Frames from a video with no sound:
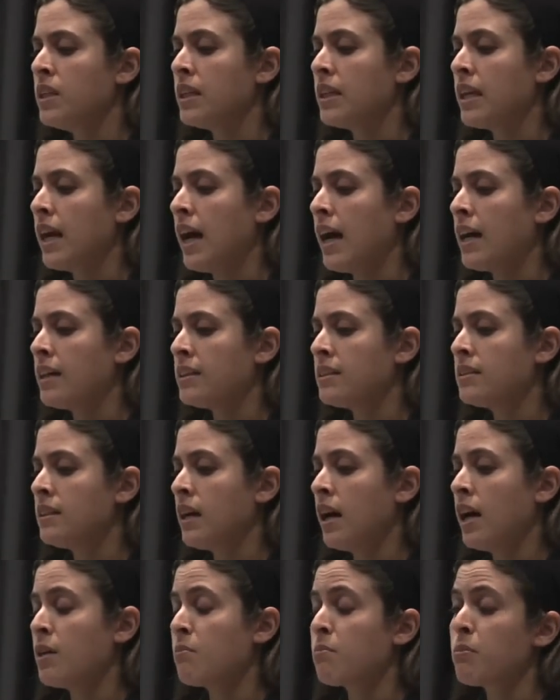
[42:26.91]
In cats,
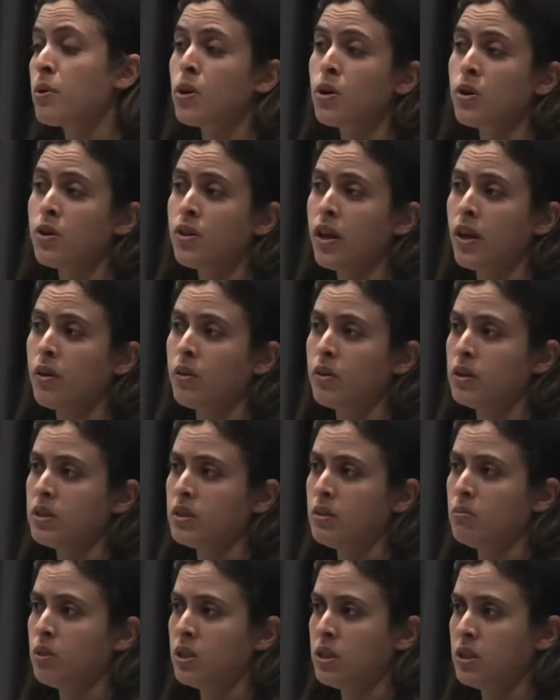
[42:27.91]

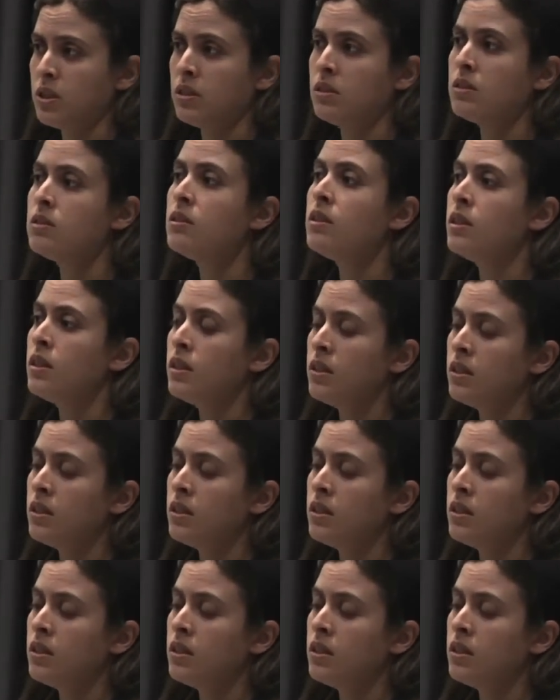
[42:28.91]
hyperthyroidism, which is